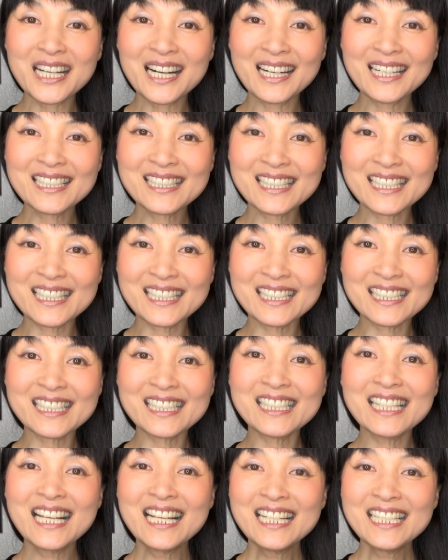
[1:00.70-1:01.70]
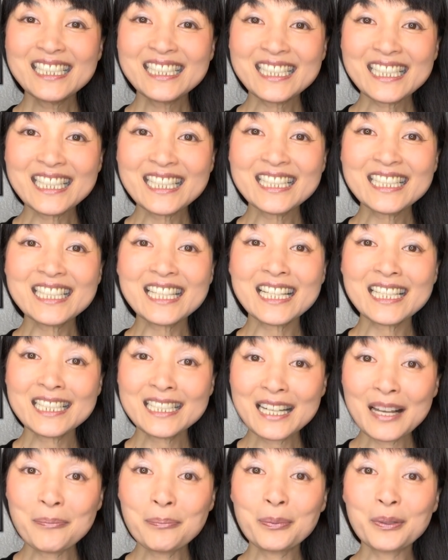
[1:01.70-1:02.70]
cousins. She is the
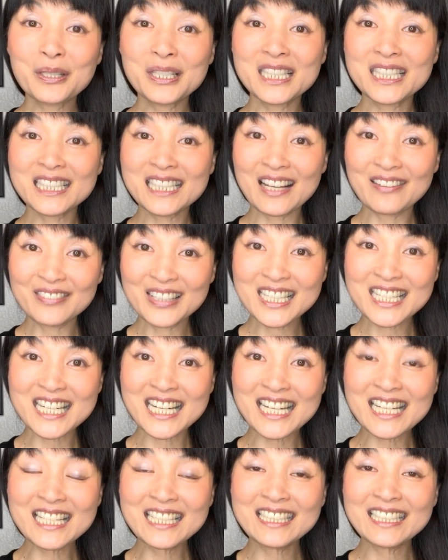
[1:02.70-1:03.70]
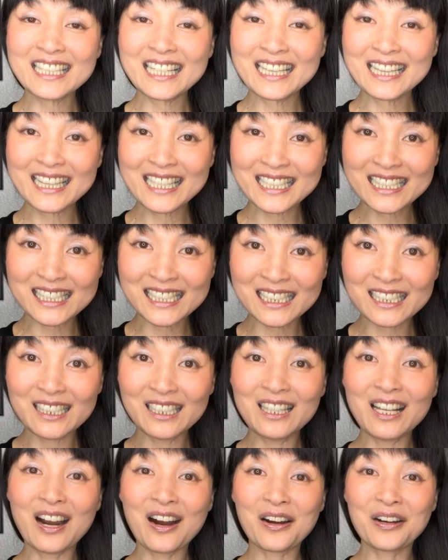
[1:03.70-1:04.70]
number 17 in this
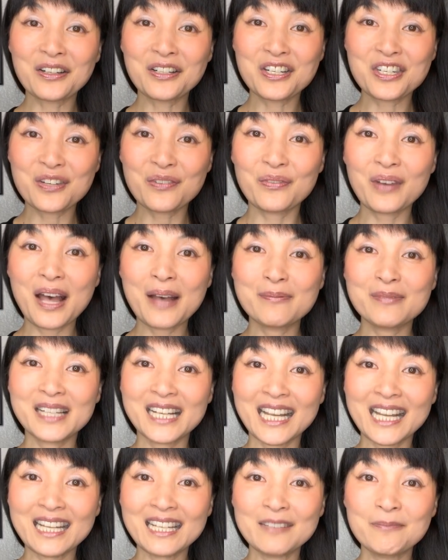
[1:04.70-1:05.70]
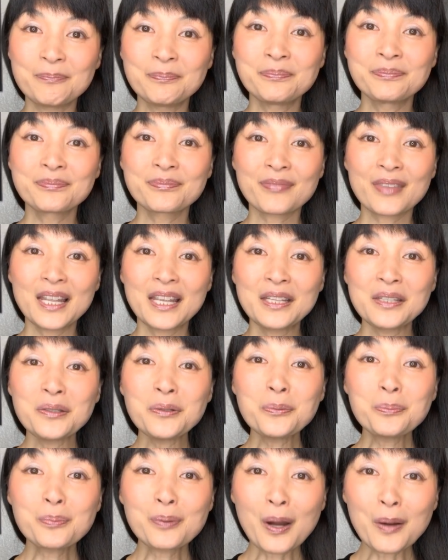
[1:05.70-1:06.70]
large family.
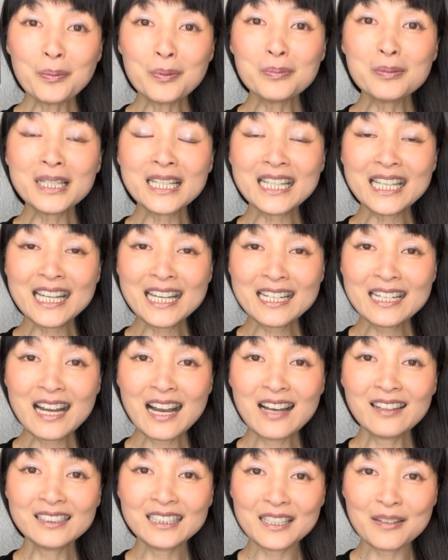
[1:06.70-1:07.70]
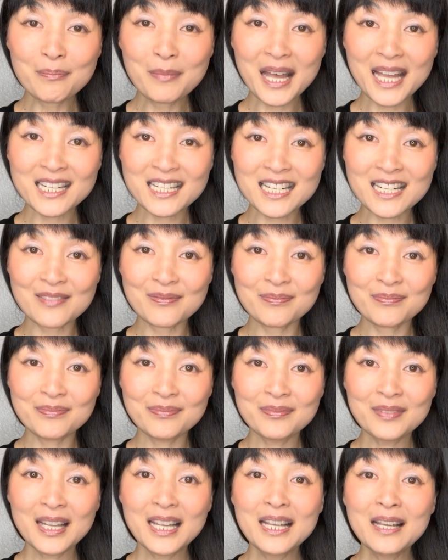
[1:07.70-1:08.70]
You probably cannot imagine,
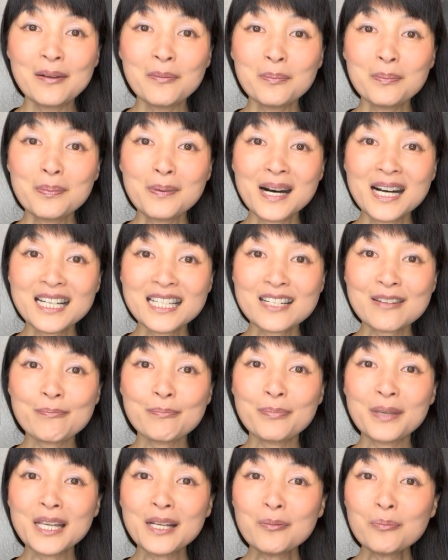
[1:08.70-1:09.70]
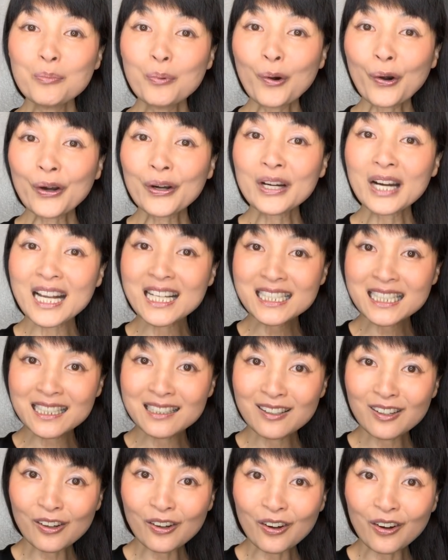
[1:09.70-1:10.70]
but being born as a
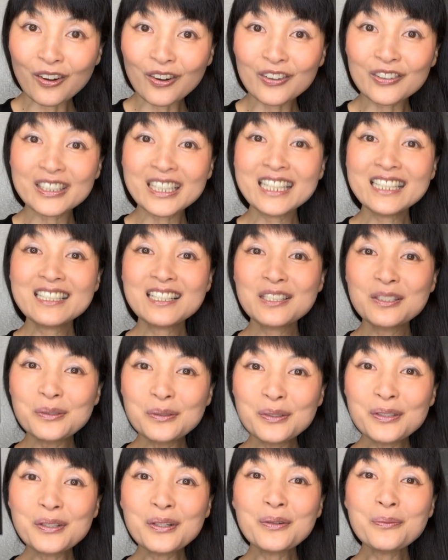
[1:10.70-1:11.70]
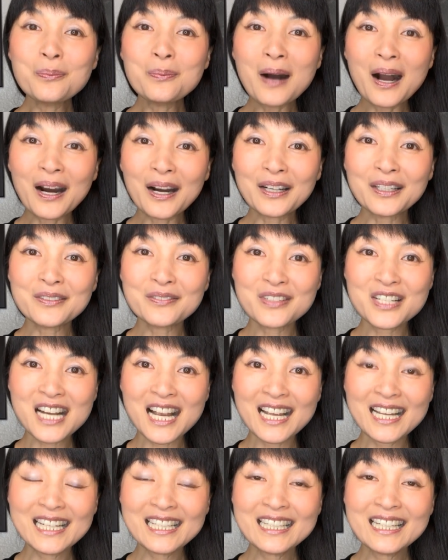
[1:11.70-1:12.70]
girl in a rural part of
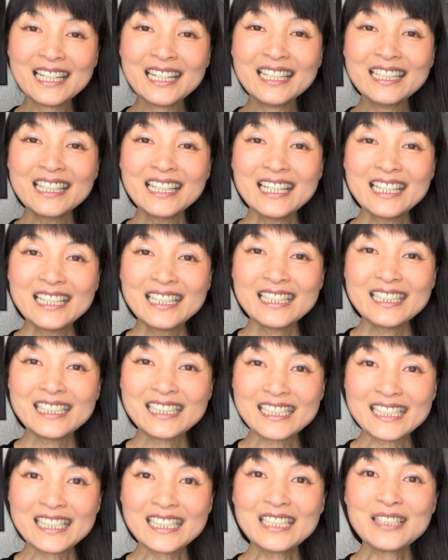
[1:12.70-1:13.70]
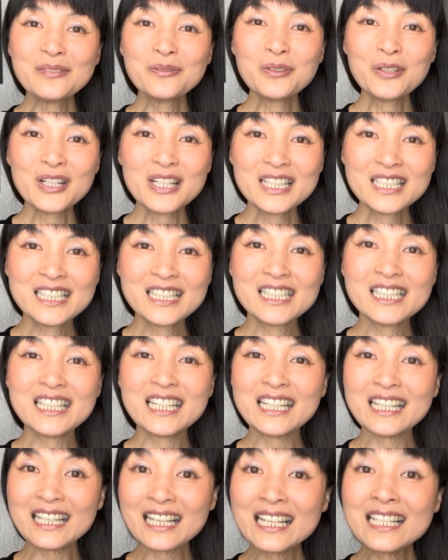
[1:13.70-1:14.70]
China, she was
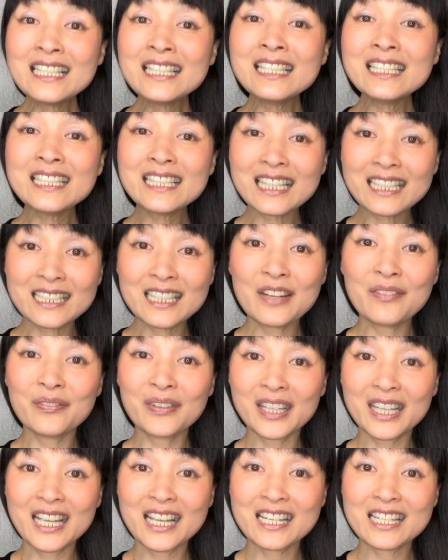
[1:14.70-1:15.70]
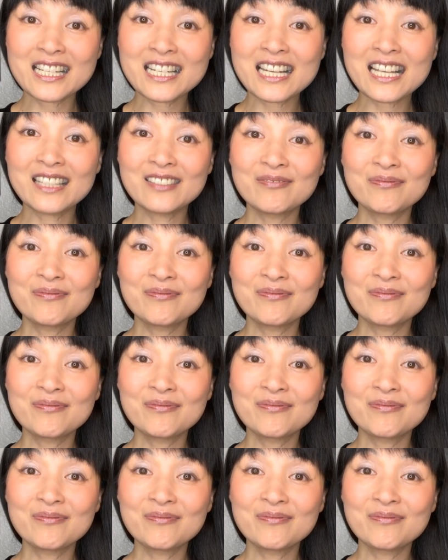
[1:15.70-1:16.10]
insignificant.